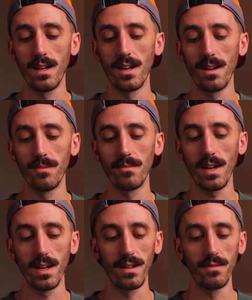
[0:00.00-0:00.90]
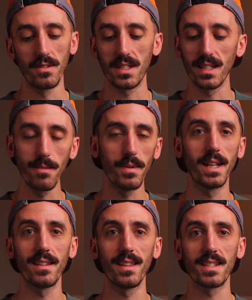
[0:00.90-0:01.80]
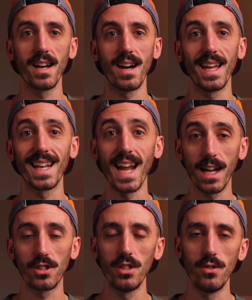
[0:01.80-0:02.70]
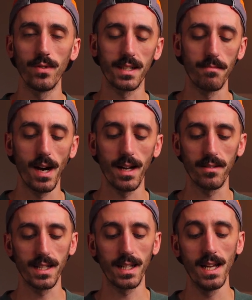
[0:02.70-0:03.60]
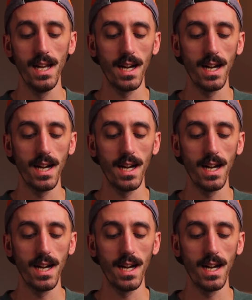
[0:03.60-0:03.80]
of slipping into this guy and actually doing some miles in it.